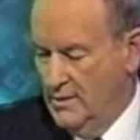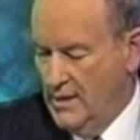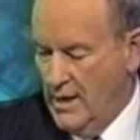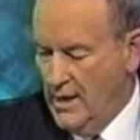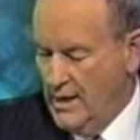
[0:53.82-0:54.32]

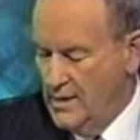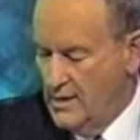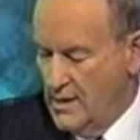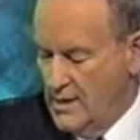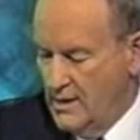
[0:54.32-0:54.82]

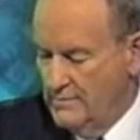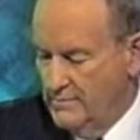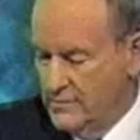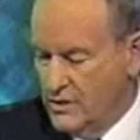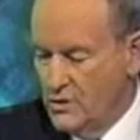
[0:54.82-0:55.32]
a
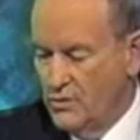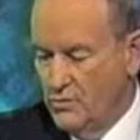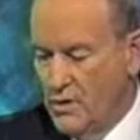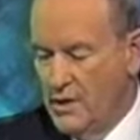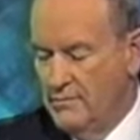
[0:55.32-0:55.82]

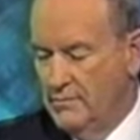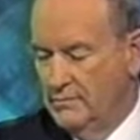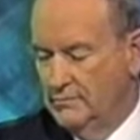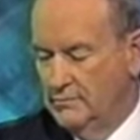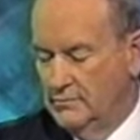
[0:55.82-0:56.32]
student-run,
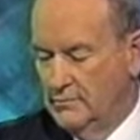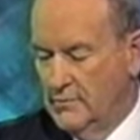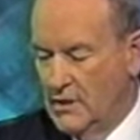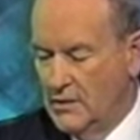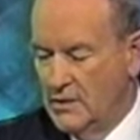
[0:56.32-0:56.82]

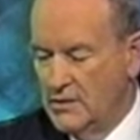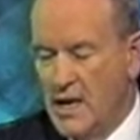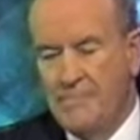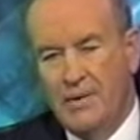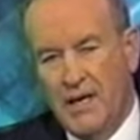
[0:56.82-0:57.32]
it's
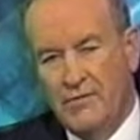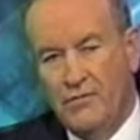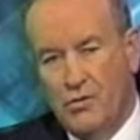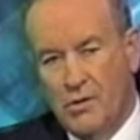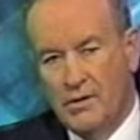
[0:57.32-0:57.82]
not paid
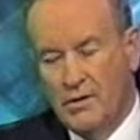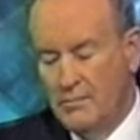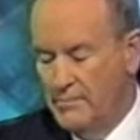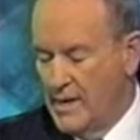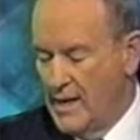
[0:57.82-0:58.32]
for
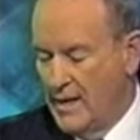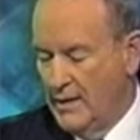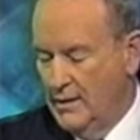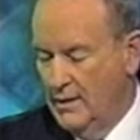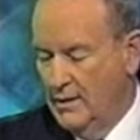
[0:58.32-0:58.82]

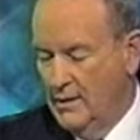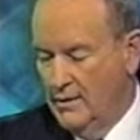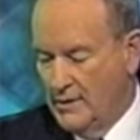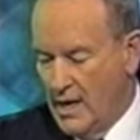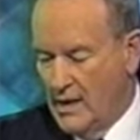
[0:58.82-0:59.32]
by
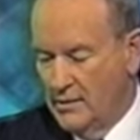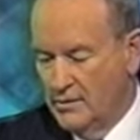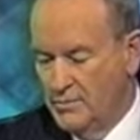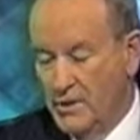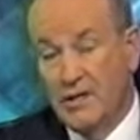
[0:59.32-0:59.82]
the college,
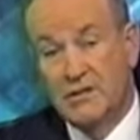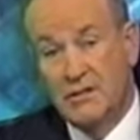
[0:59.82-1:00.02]
but it